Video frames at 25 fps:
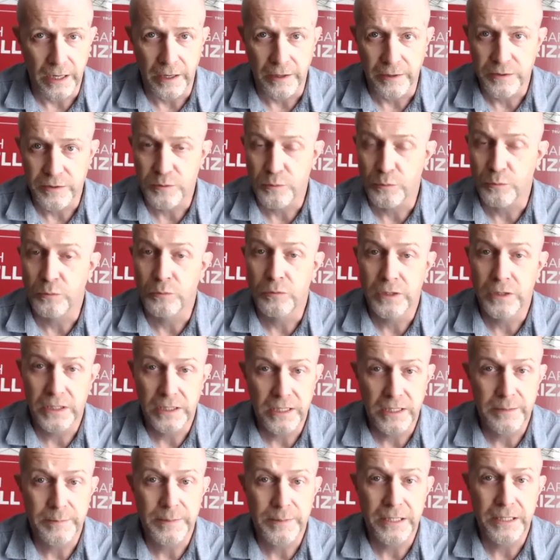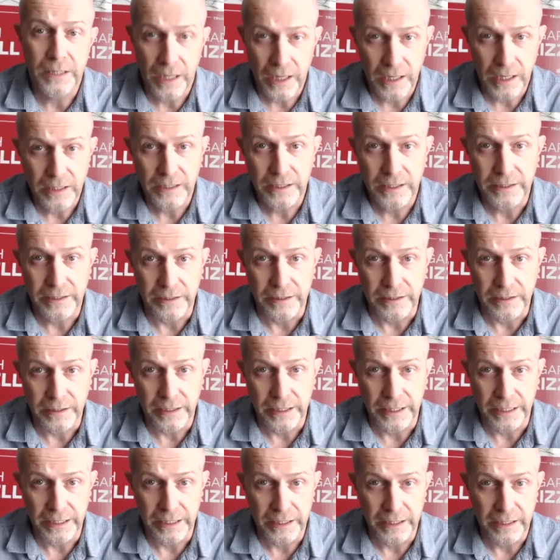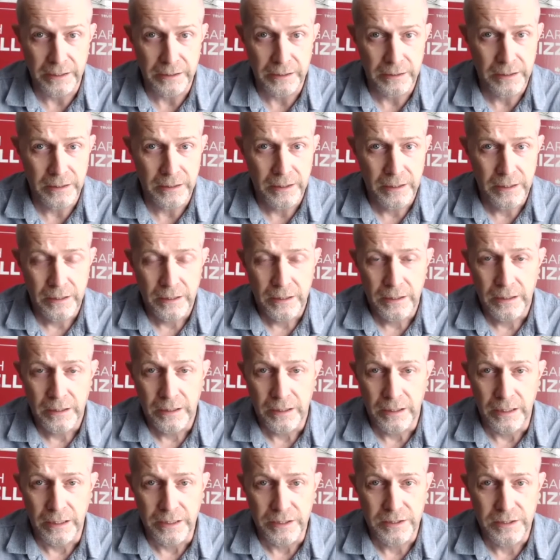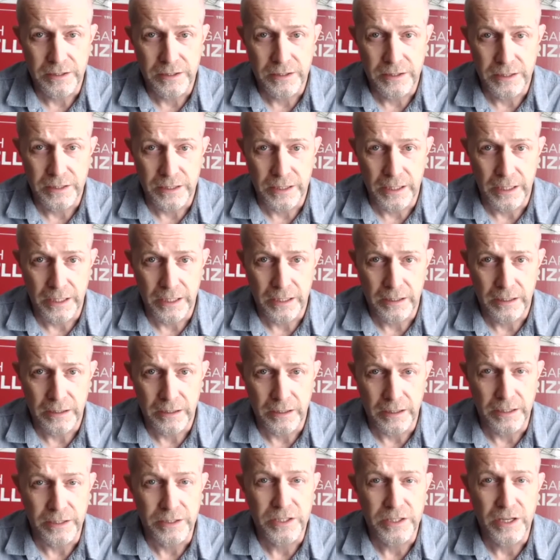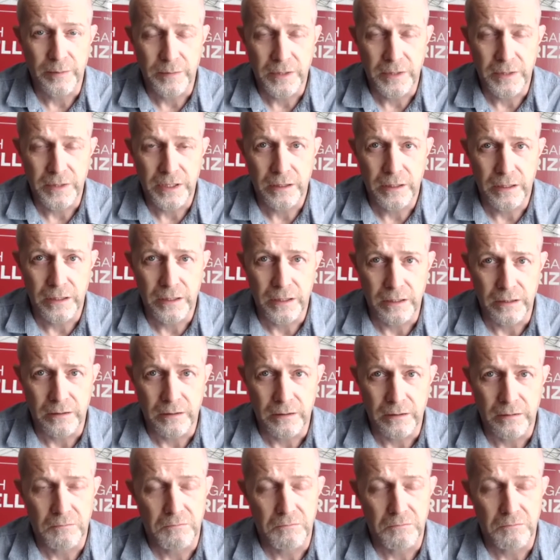It's really been highlighted, and it's something that